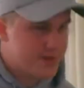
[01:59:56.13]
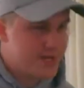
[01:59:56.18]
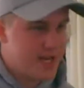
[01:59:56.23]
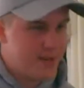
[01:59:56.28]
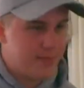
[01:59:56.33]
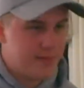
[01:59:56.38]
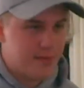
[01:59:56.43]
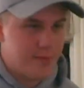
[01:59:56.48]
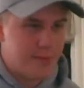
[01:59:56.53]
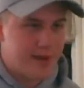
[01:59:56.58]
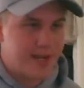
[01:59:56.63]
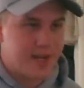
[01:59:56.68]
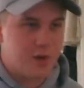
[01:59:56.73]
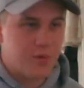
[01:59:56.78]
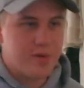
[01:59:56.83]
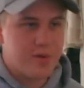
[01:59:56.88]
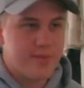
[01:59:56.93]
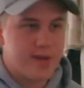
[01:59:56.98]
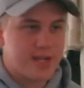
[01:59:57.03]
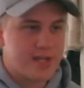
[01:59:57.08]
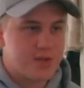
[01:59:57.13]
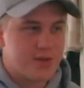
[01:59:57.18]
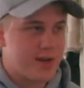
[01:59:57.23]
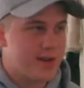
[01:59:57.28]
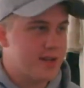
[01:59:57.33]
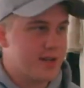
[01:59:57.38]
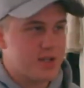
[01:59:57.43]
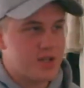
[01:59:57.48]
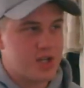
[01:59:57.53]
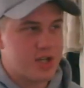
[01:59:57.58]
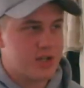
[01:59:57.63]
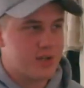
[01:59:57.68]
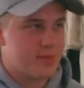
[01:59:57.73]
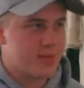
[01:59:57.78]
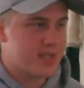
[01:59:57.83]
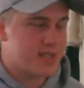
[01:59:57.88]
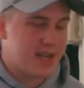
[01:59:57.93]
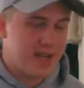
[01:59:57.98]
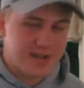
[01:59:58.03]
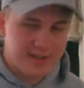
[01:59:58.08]
tip: if you're making a remix, try to change up
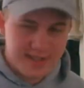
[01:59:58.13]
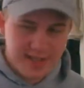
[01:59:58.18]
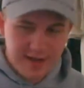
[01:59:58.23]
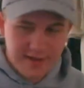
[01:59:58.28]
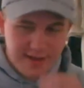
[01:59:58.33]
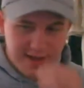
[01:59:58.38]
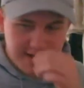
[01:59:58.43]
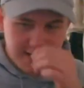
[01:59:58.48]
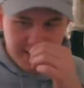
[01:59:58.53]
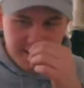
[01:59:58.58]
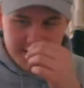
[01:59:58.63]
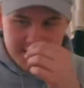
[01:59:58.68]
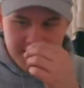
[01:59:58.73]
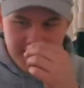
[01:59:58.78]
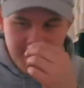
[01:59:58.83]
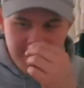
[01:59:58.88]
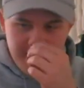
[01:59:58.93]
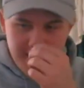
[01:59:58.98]
the style, see how that goes.